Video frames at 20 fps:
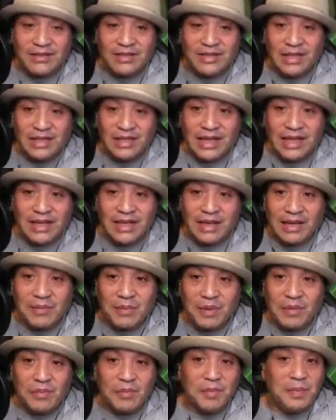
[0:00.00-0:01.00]
and they've
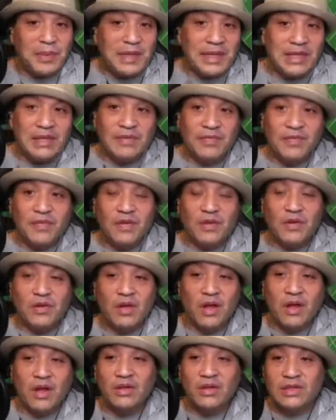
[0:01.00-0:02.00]
been repeating for a
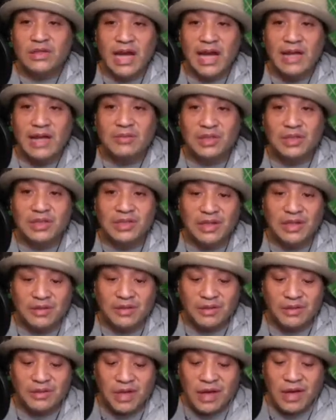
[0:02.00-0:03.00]
long time since I
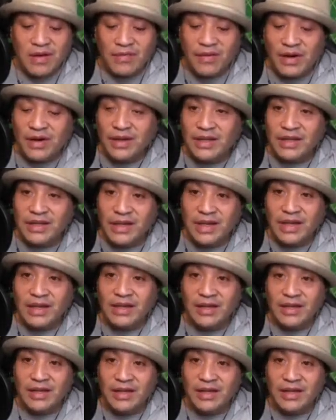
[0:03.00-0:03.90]
was very young.